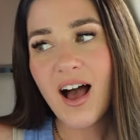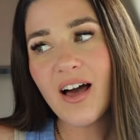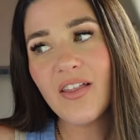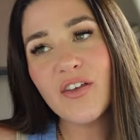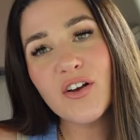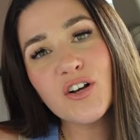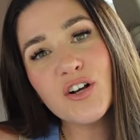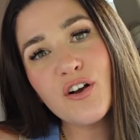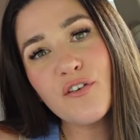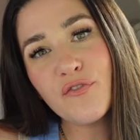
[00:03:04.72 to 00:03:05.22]

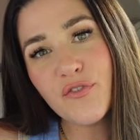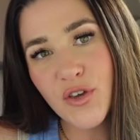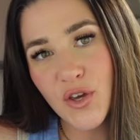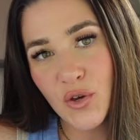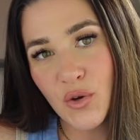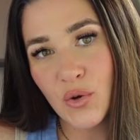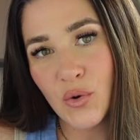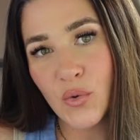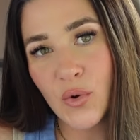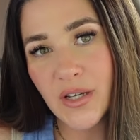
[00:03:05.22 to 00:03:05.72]
there are a
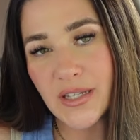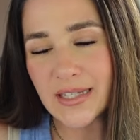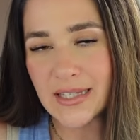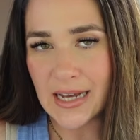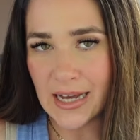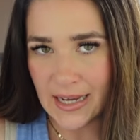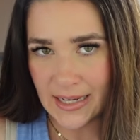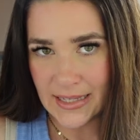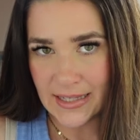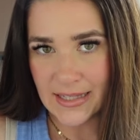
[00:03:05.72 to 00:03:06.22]
few
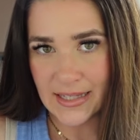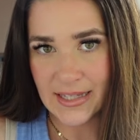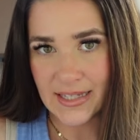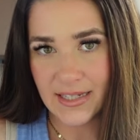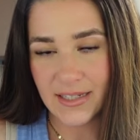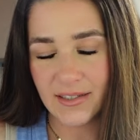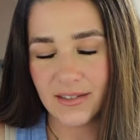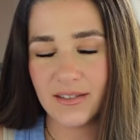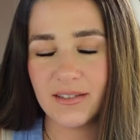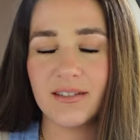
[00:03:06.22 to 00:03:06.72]
signs
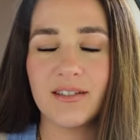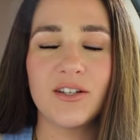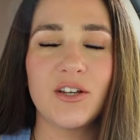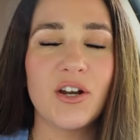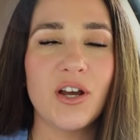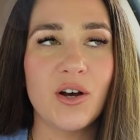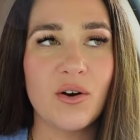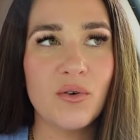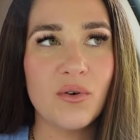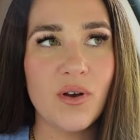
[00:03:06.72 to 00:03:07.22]
you
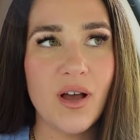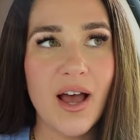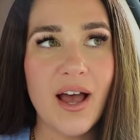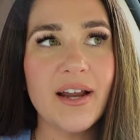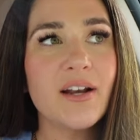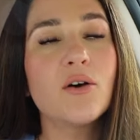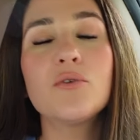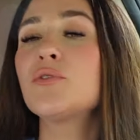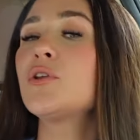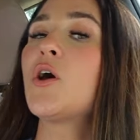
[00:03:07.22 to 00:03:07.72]
know,
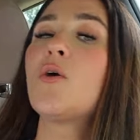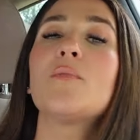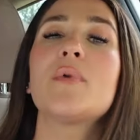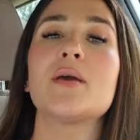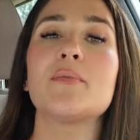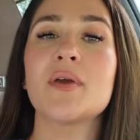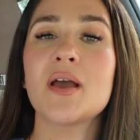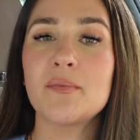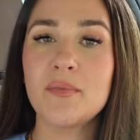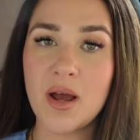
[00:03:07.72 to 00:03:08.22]
I don't know.
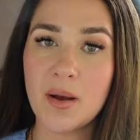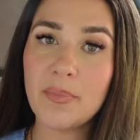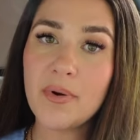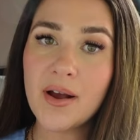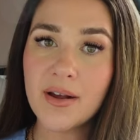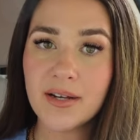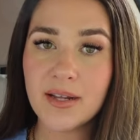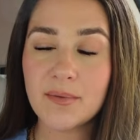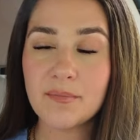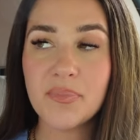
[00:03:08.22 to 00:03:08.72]
Maybe I'm not
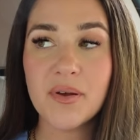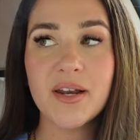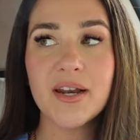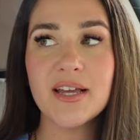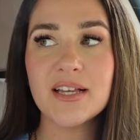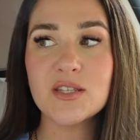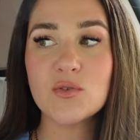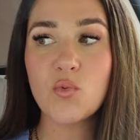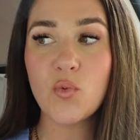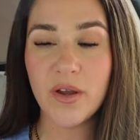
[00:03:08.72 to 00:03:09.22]
pregnant, but
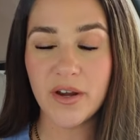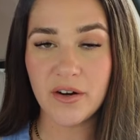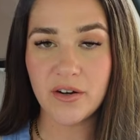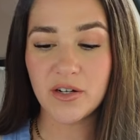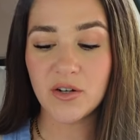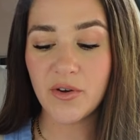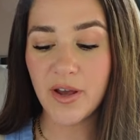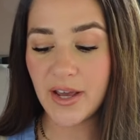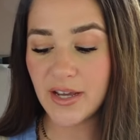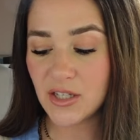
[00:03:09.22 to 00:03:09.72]
it's
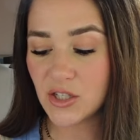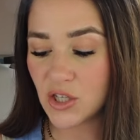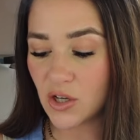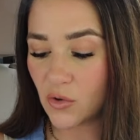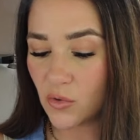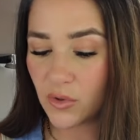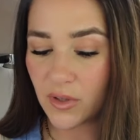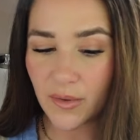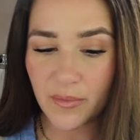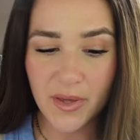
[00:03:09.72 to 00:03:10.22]
weird. Okay,
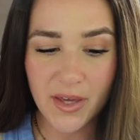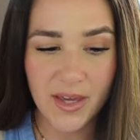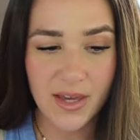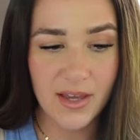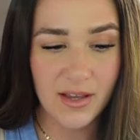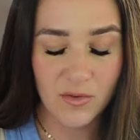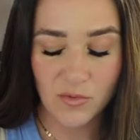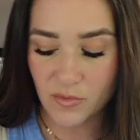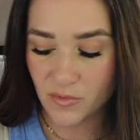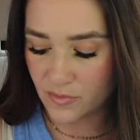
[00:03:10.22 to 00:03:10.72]
so let me
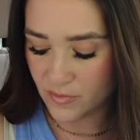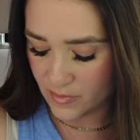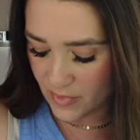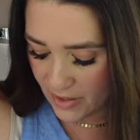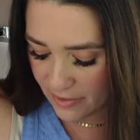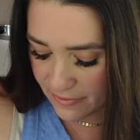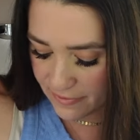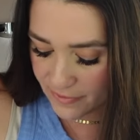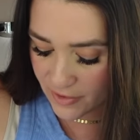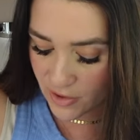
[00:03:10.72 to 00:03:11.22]
get
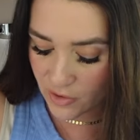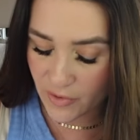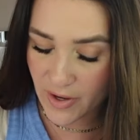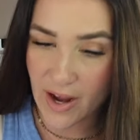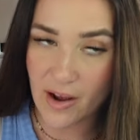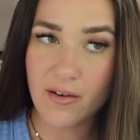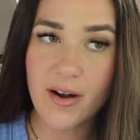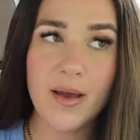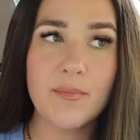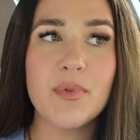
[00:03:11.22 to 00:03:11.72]
my phone
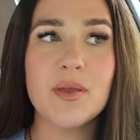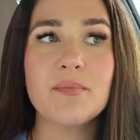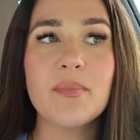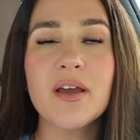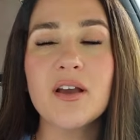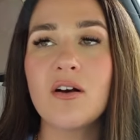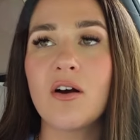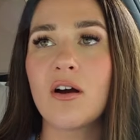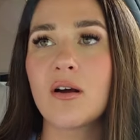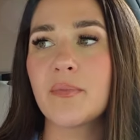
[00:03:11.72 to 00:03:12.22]
out. I'm in
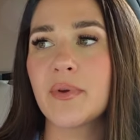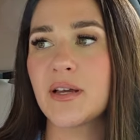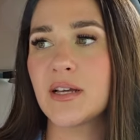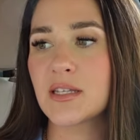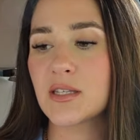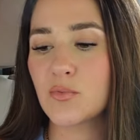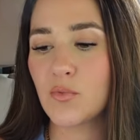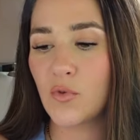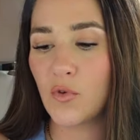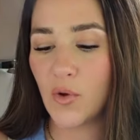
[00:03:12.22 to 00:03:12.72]
my car
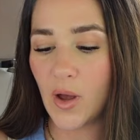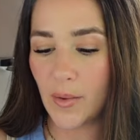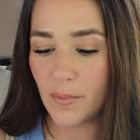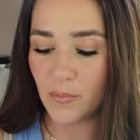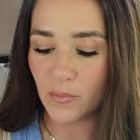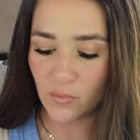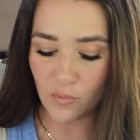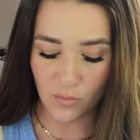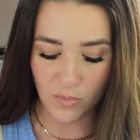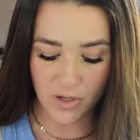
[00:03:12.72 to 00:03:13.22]
because, well,
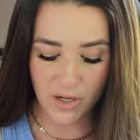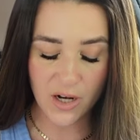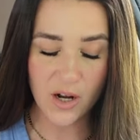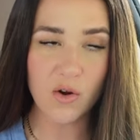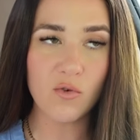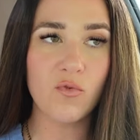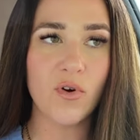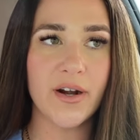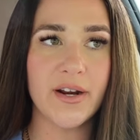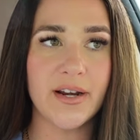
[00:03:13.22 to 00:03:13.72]
I'm going to
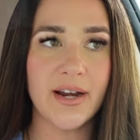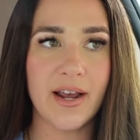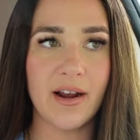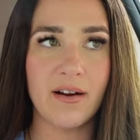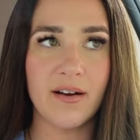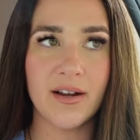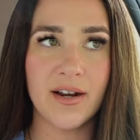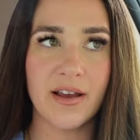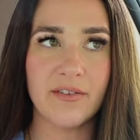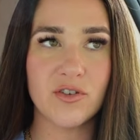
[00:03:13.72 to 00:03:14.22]
go run an
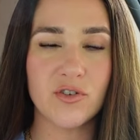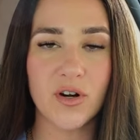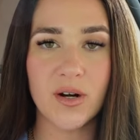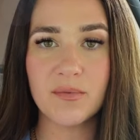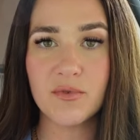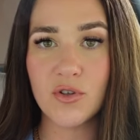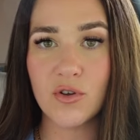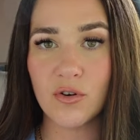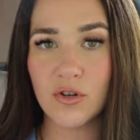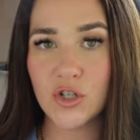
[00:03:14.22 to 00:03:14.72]
errand. I have to run
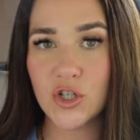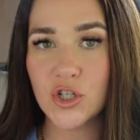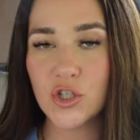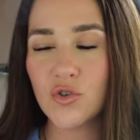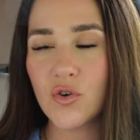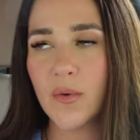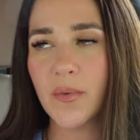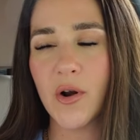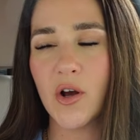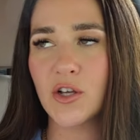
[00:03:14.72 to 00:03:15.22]
up to the grocery
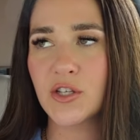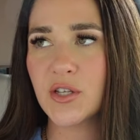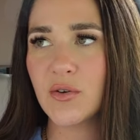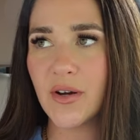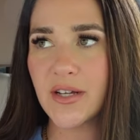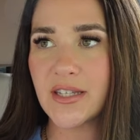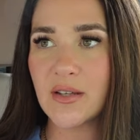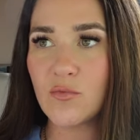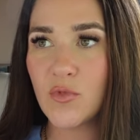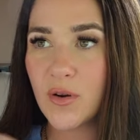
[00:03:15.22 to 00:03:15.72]
store, but also
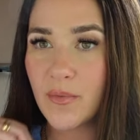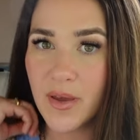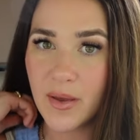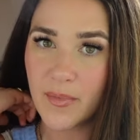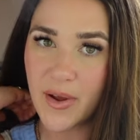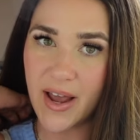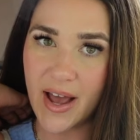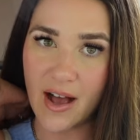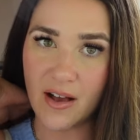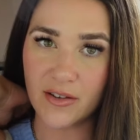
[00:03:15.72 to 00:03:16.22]
I didn't want to be
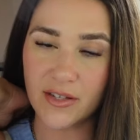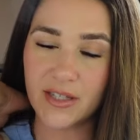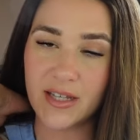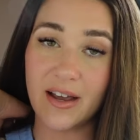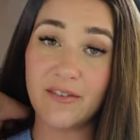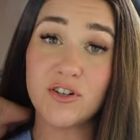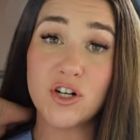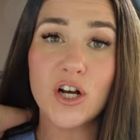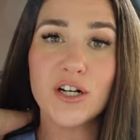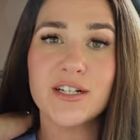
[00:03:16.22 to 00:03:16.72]
in my house.
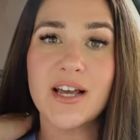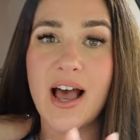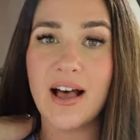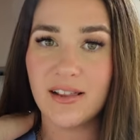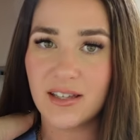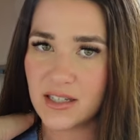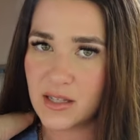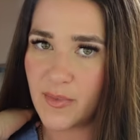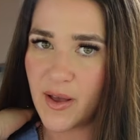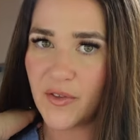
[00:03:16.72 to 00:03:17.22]
I've talked to
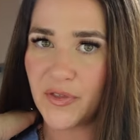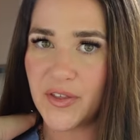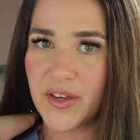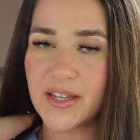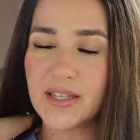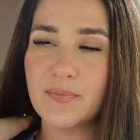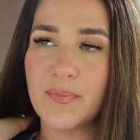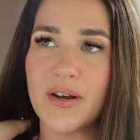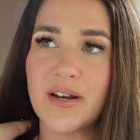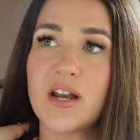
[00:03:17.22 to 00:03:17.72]
Alex about
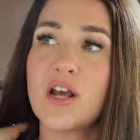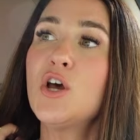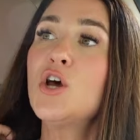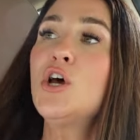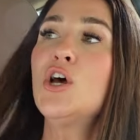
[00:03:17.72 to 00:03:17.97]
this, but